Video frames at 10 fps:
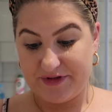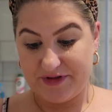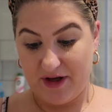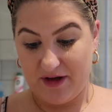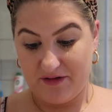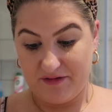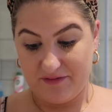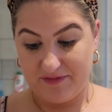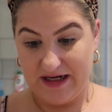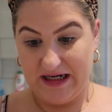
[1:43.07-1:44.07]
So
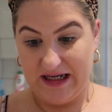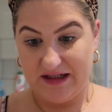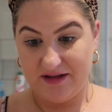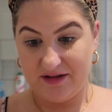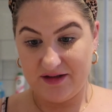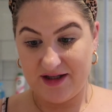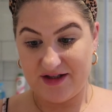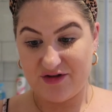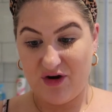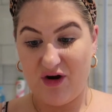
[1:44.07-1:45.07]
really,
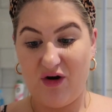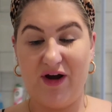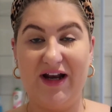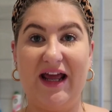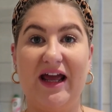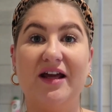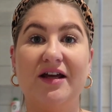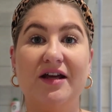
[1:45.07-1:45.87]
there's not a lot in it